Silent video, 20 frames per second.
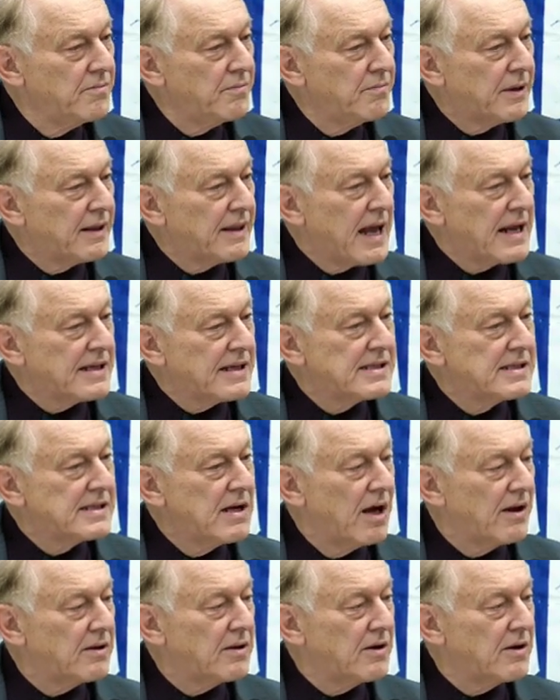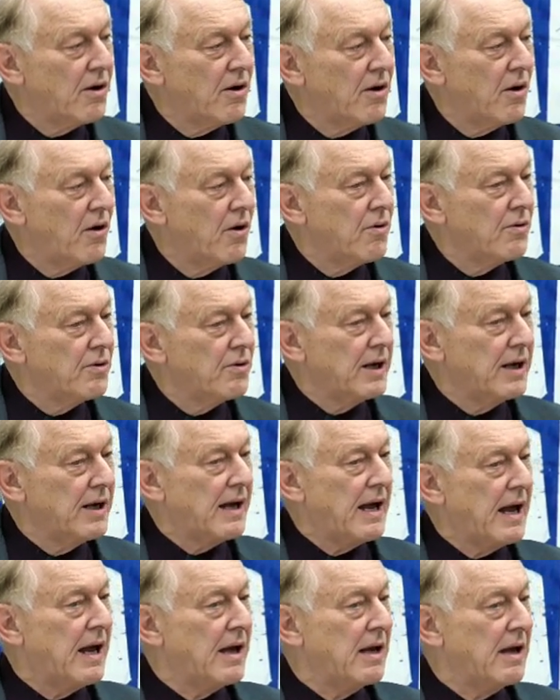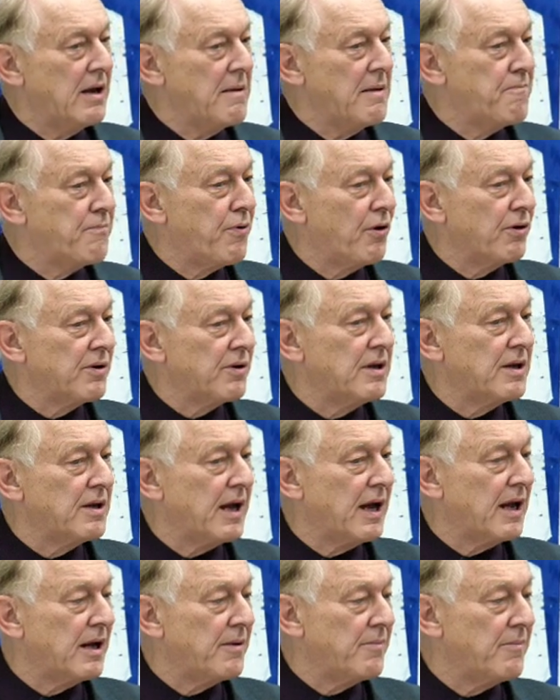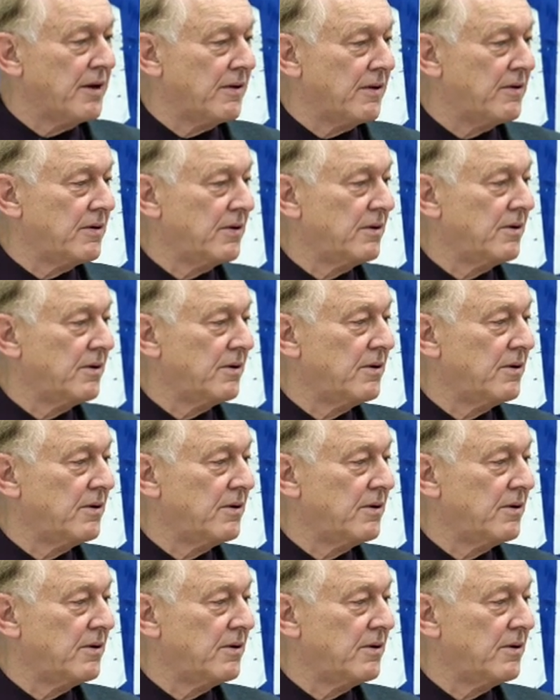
But that's not the only important element.